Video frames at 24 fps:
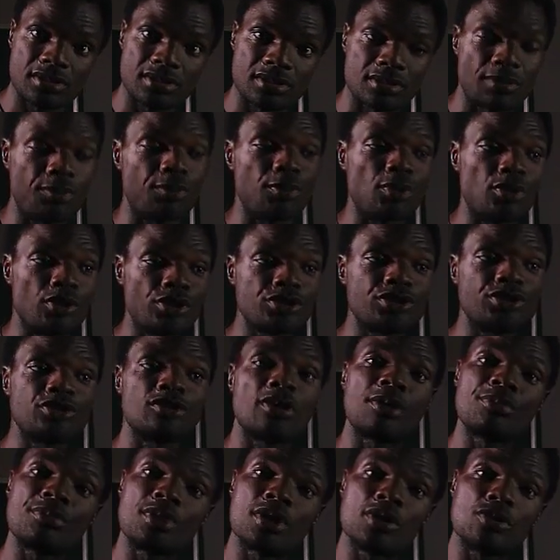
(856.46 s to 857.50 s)
the production
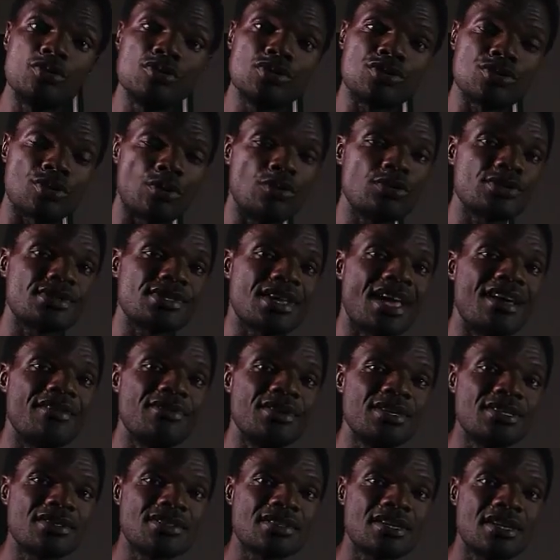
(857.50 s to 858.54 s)
of the good or
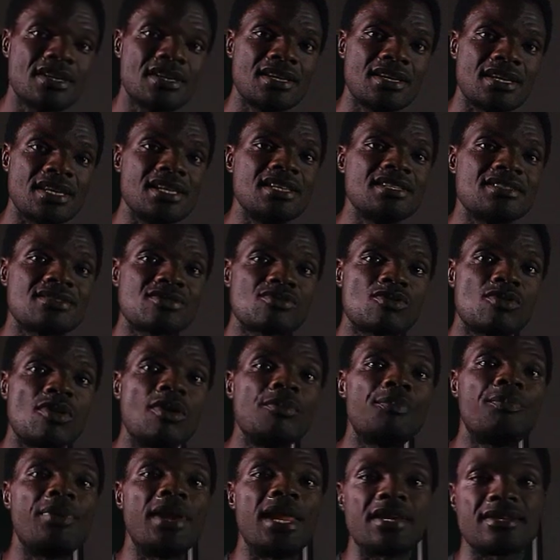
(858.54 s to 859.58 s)
service is
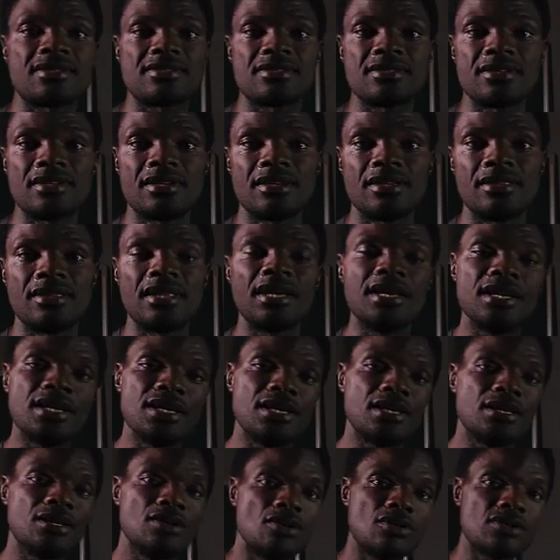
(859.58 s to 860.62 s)
complex, then
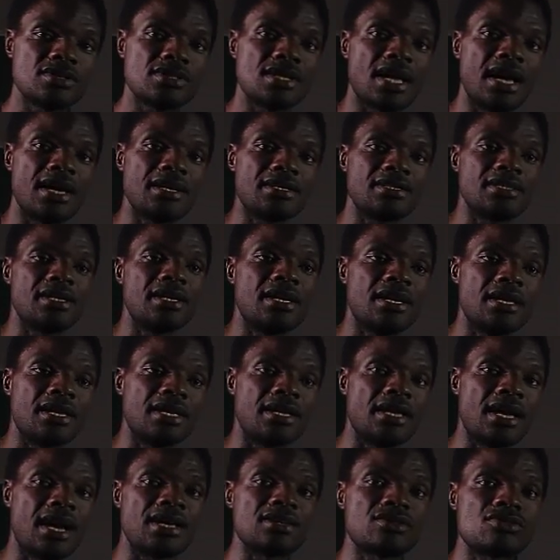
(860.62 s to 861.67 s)
he knows that
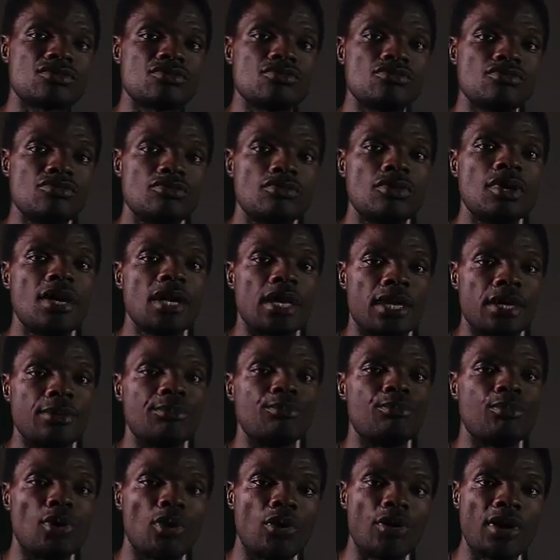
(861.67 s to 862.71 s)
he has to
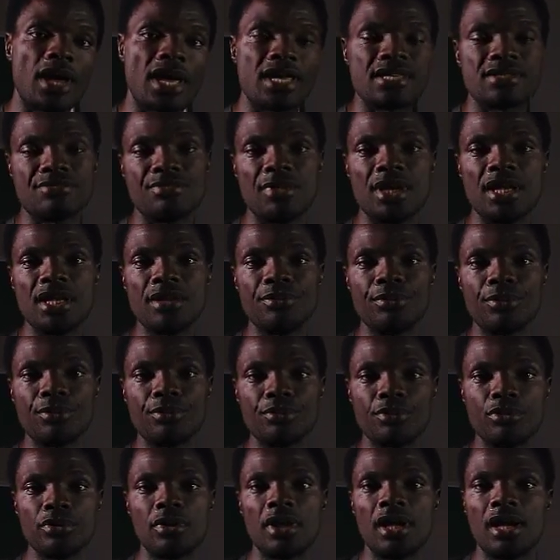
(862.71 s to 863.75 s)
employ as many
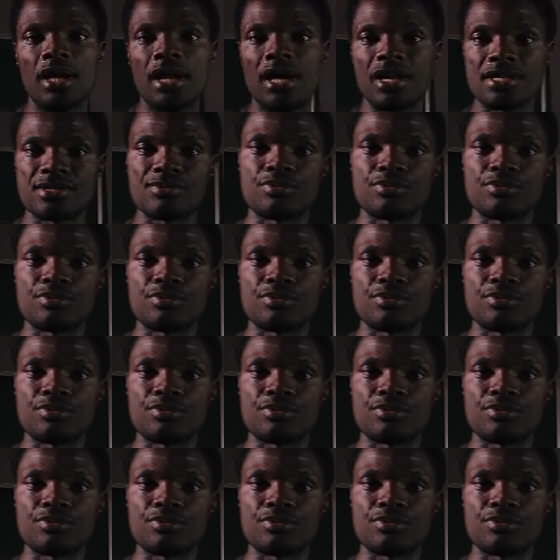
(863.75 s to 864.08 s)
people as